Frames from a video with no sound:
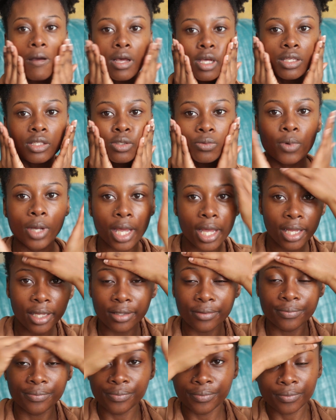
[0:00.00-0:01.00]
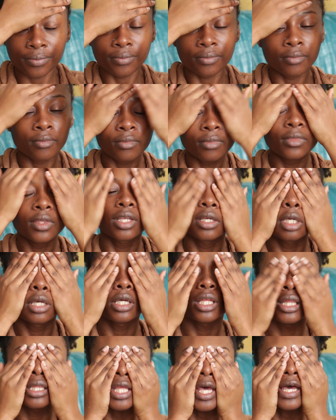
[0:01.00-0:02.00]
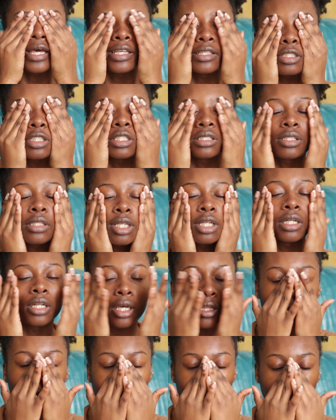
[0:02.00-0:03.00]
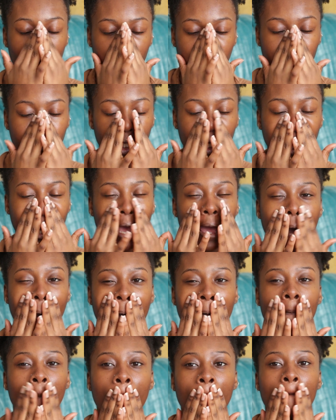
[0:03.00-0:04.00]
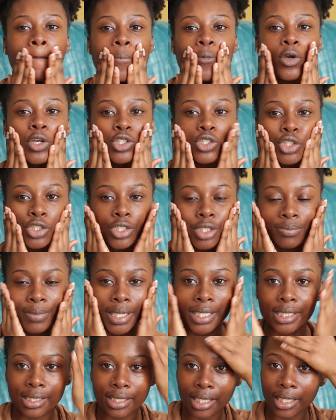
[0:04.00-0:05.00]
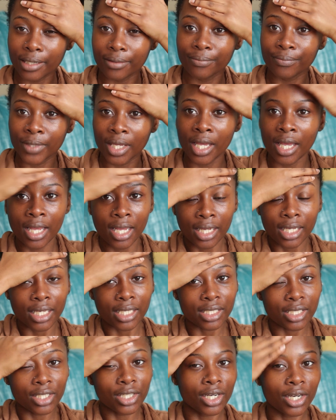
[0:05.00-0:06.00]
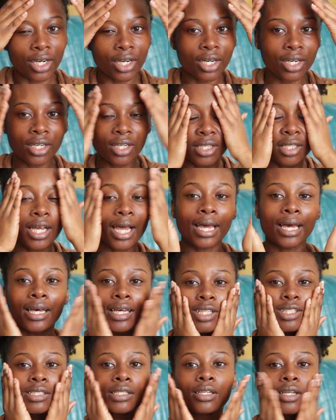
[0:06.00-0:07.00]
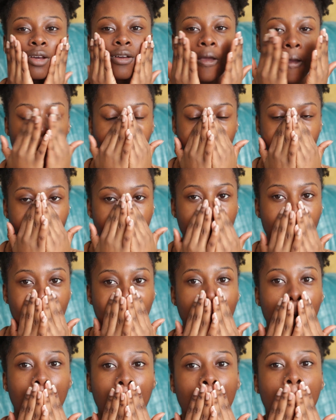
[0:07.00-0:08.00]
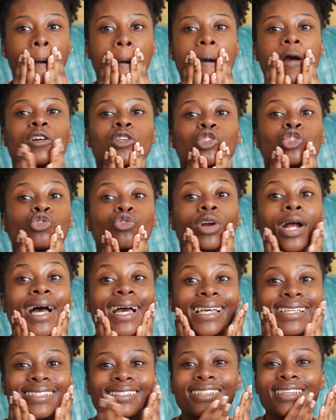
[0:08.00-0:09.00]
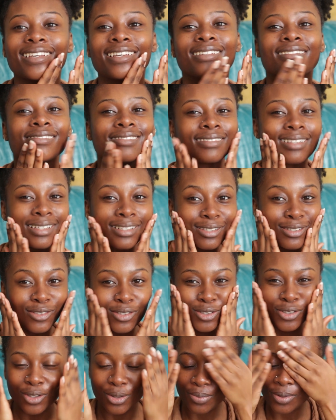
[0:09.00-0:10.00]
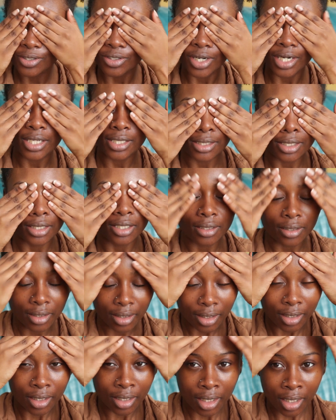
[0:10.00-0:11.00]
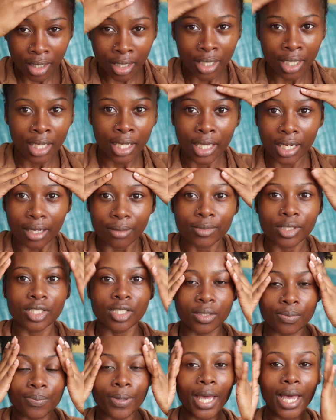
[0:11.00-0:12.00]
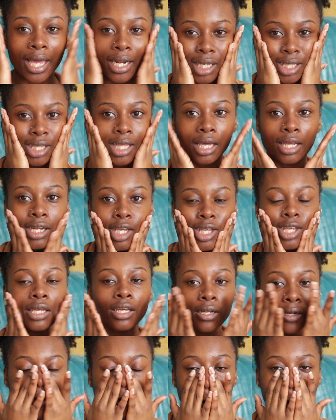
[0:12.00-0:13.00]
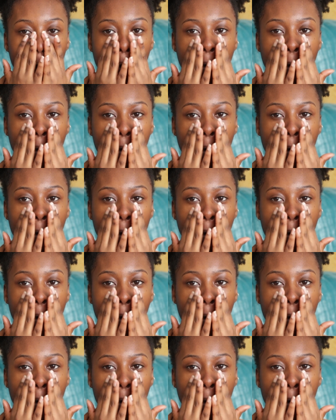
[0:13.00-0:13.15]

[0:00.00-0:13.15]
as well. And that is just another way for me to add moisture to my skin. Because your girl has dry skin, like super dry skin. And I'm just patting that in.